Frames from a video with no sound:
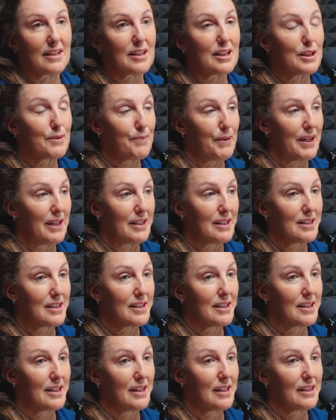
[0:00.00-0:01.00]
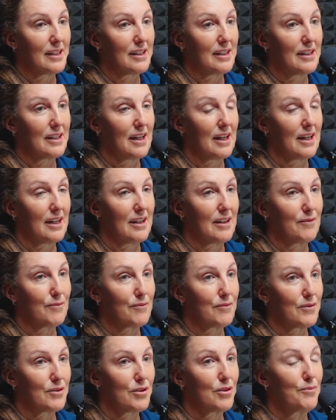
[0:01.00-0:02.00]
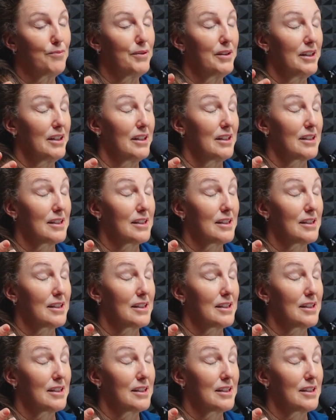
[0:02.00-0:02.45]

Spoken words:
space to be